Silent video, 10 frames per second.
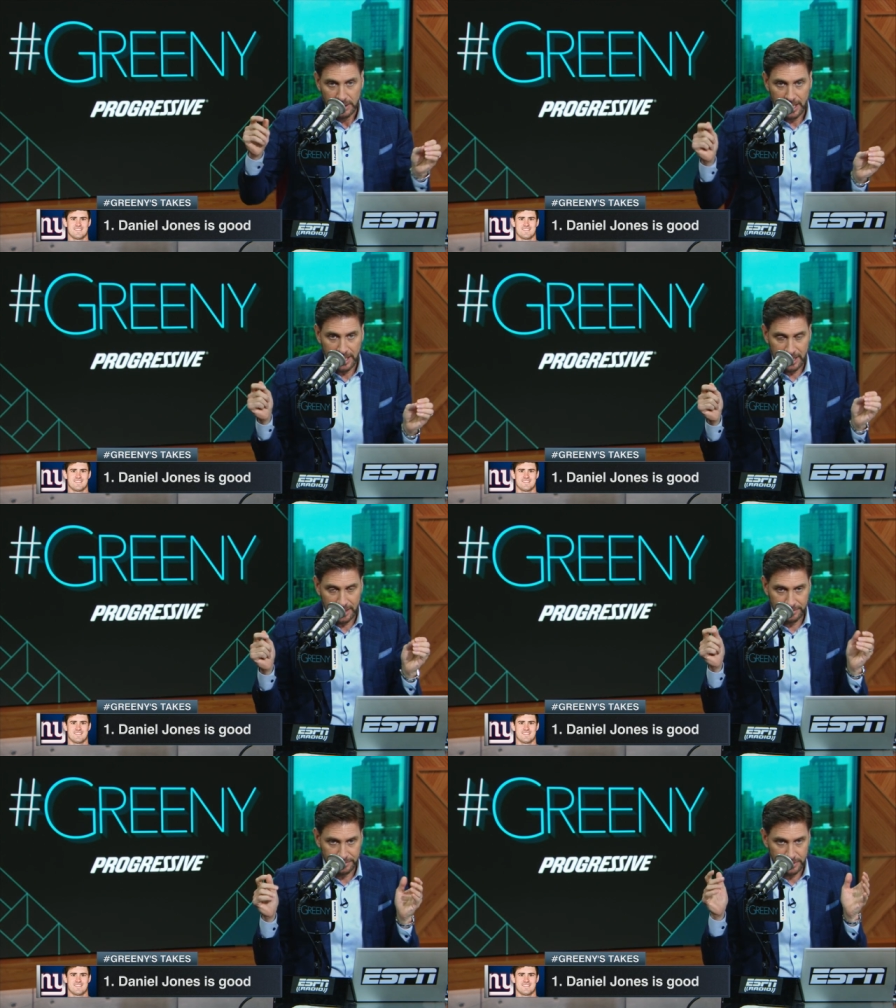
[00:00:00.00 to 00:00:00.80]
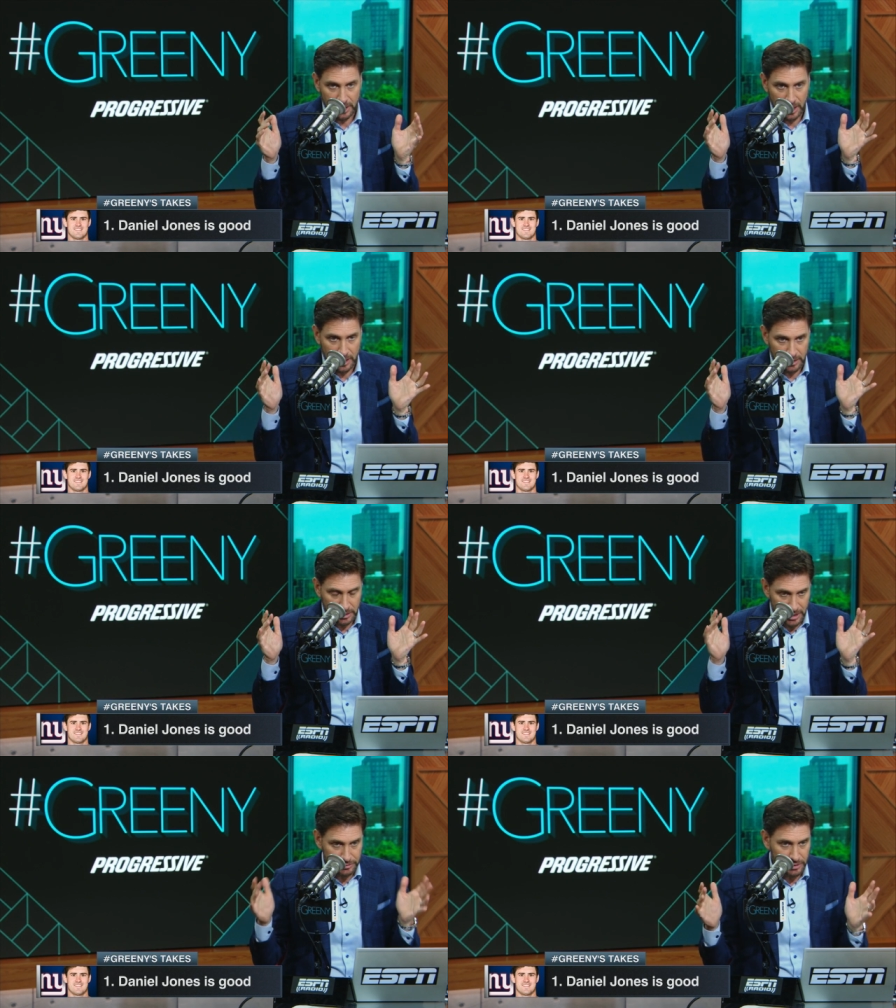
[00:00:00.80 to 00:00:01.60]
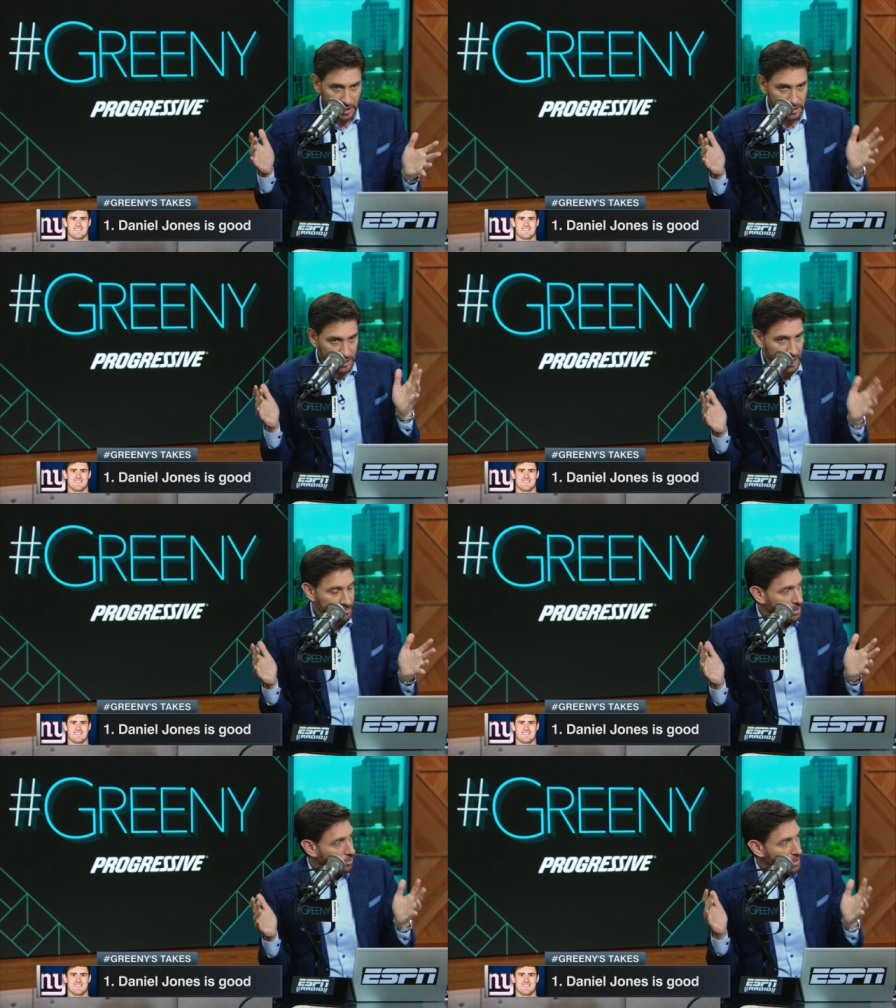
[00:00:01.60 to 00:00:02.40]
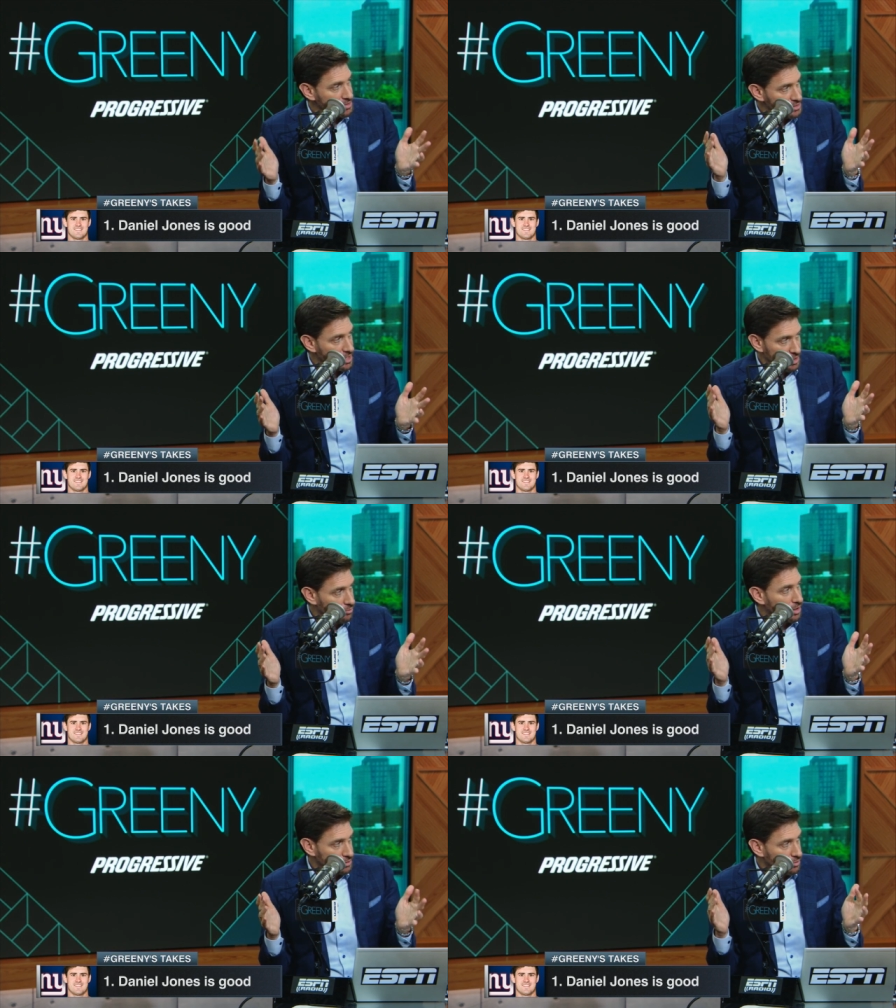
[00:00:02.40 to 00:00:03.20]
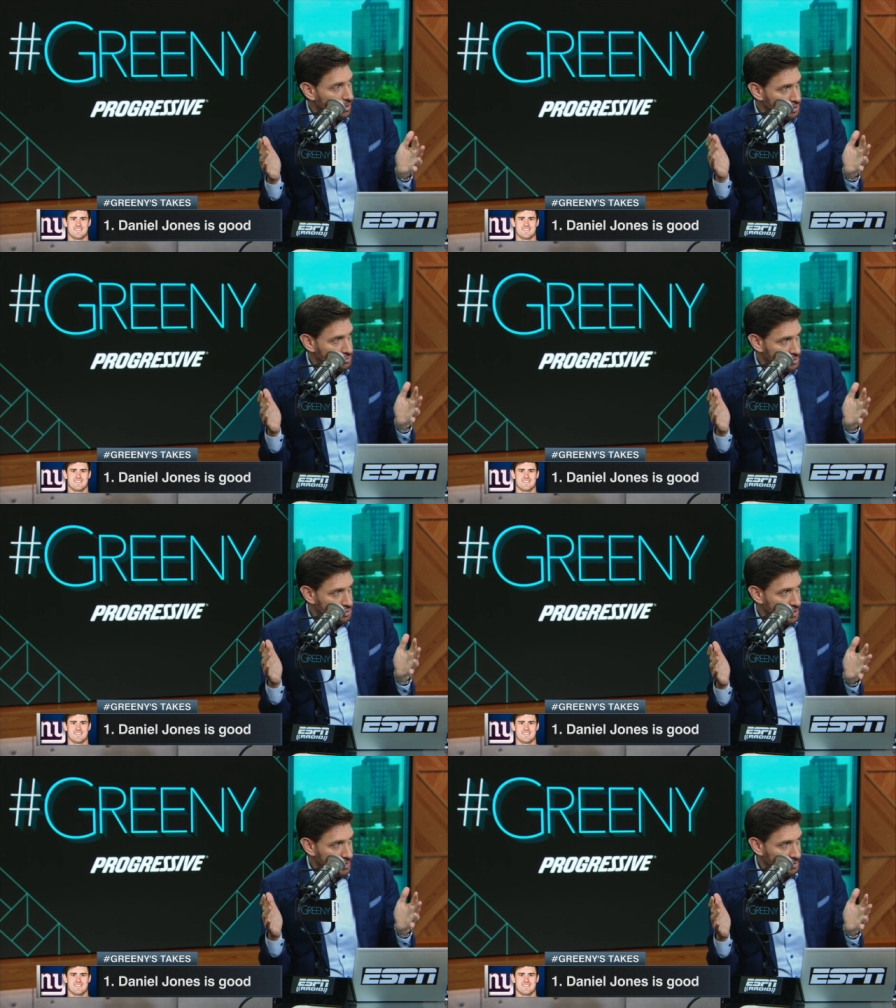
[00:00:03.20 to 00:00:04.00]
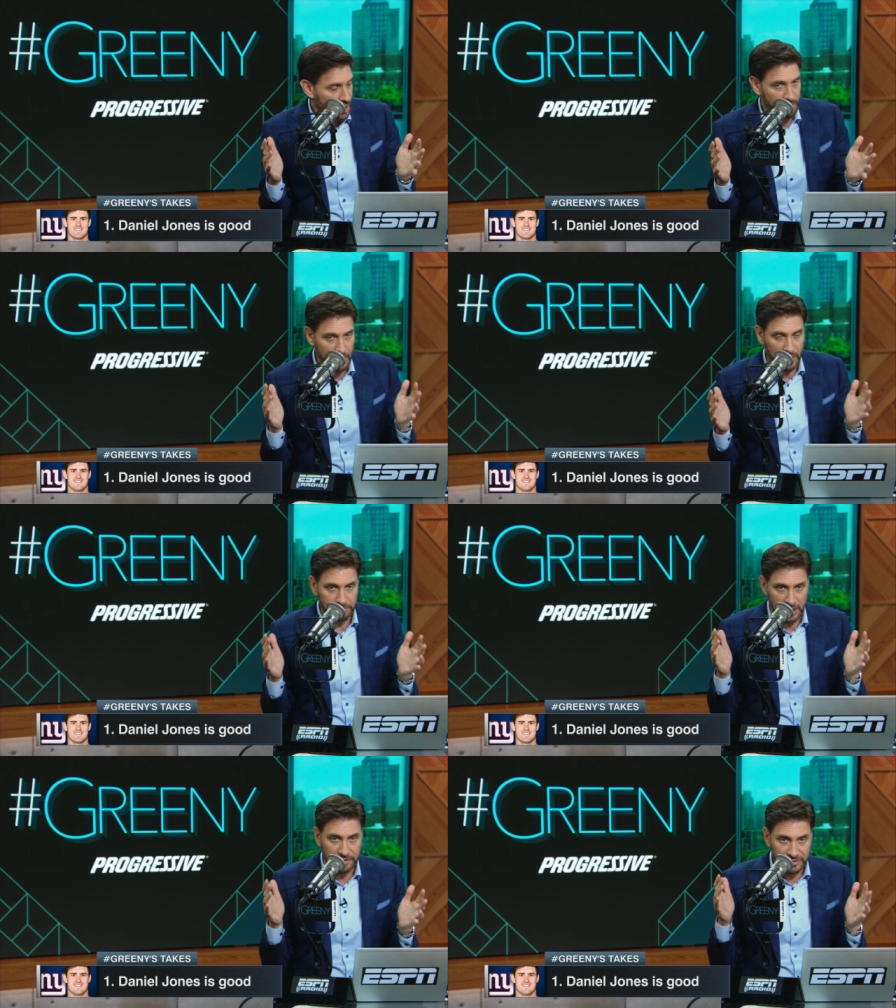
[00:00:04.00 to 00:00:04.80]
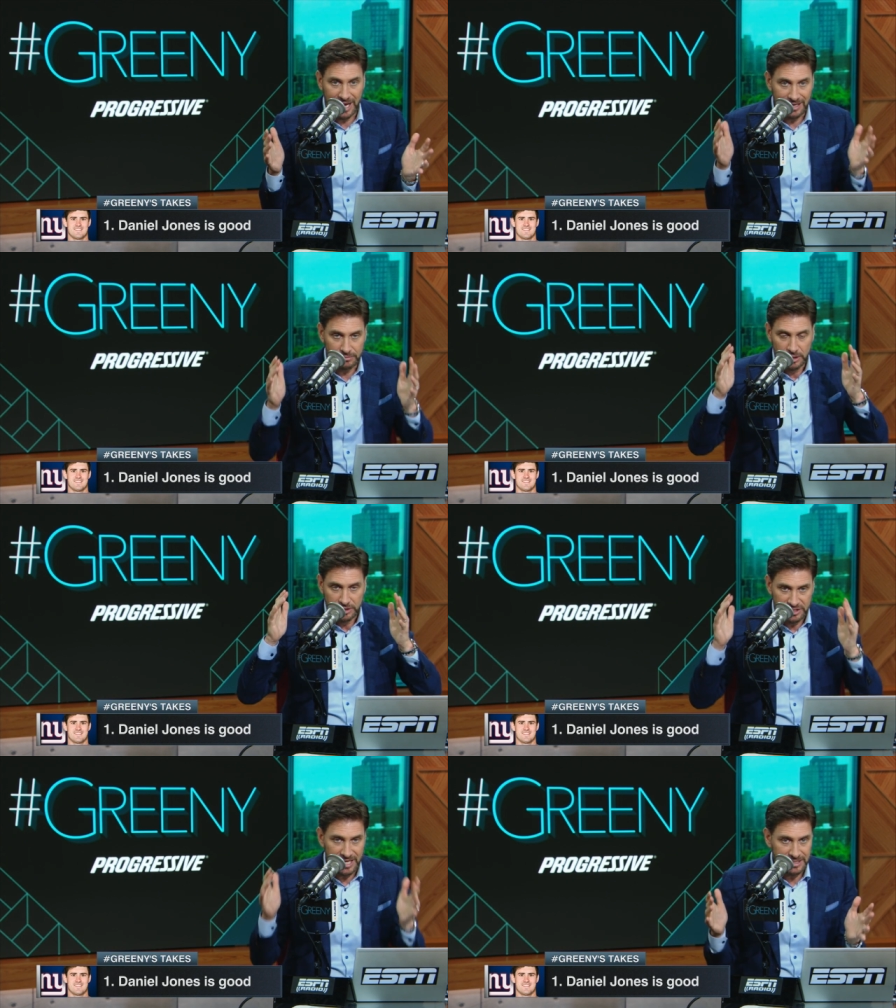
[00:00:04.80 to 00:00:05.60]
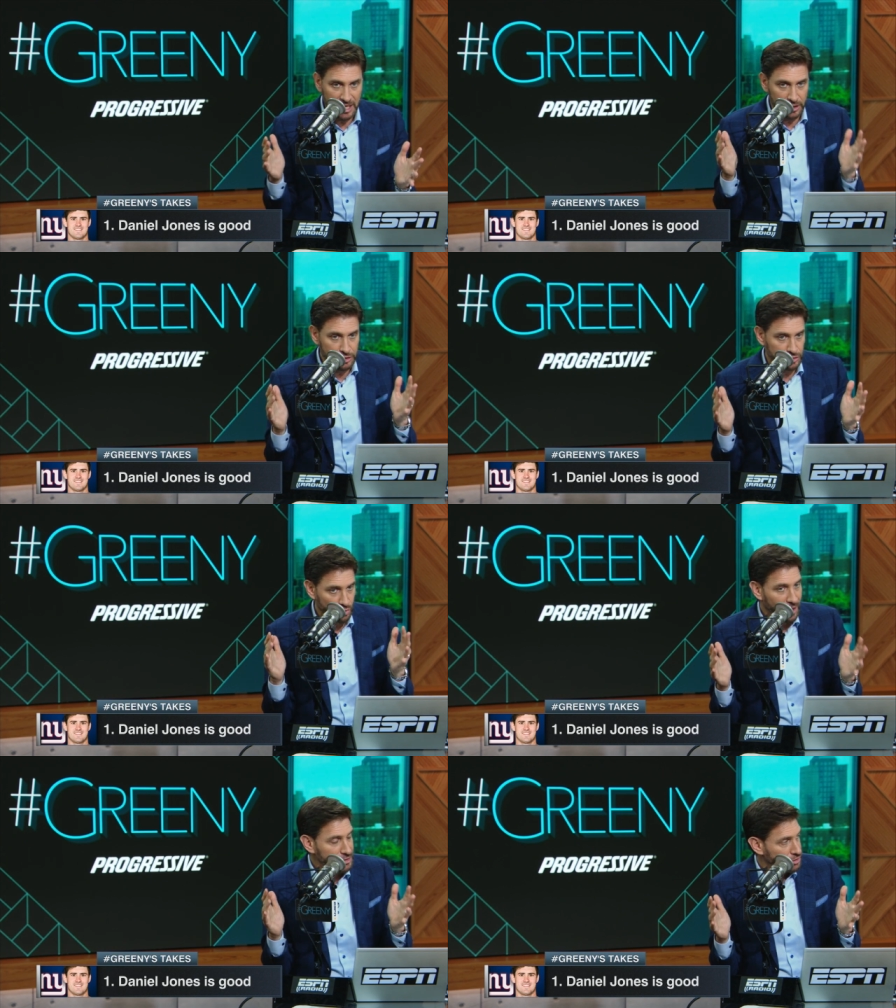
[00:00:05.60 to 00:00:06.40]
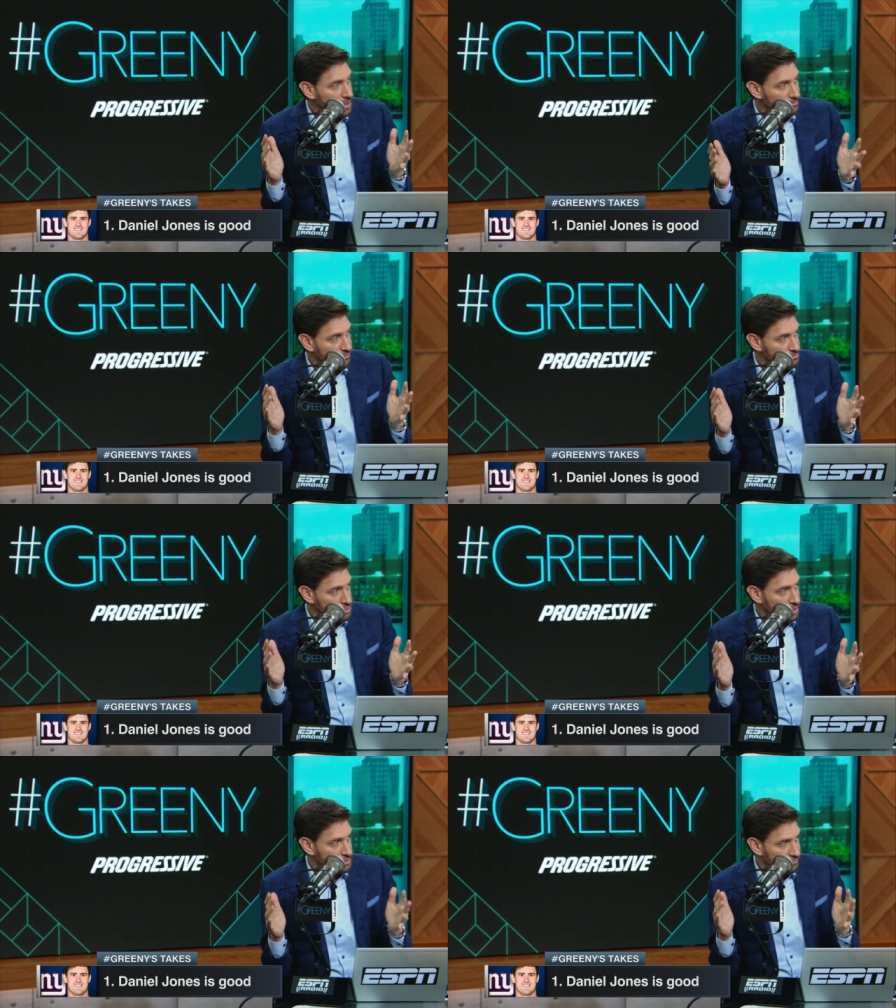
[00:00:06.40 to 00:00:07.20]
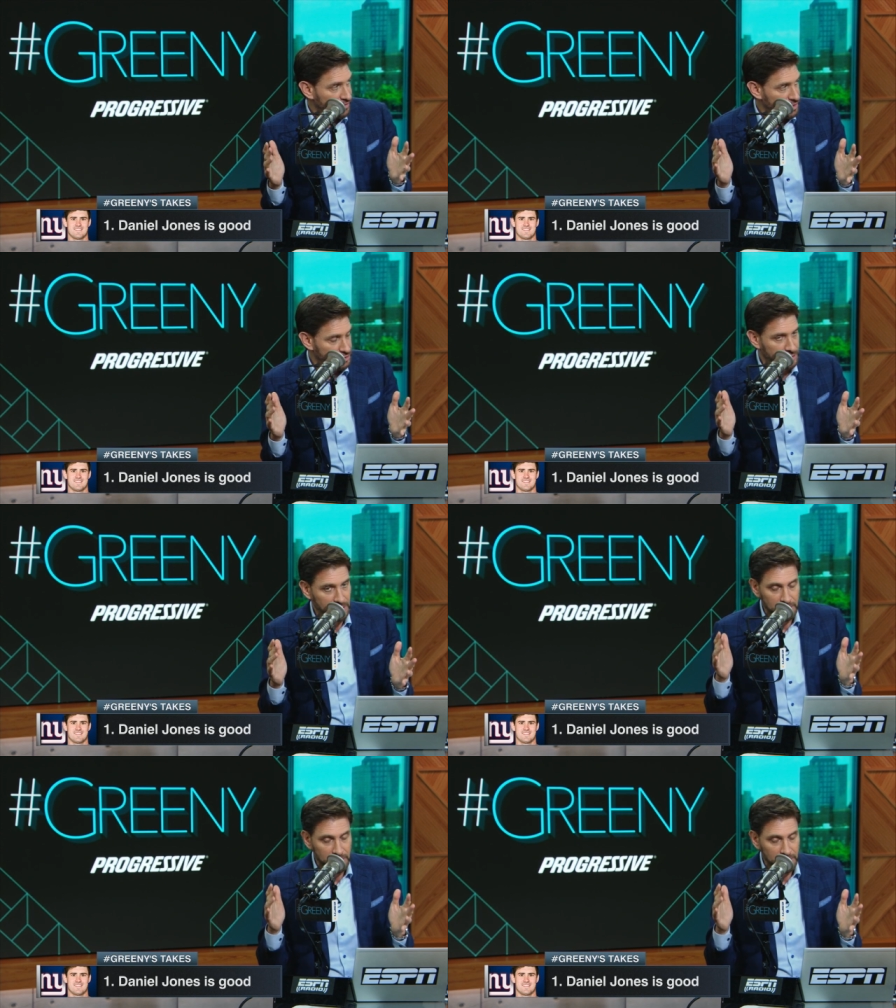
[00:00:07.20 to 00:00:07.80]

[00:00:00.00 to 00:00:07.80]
And I yesterday the game I, I decided I wanted to watch was the Giant game. I, I, have not sat down and just watched them from start to finish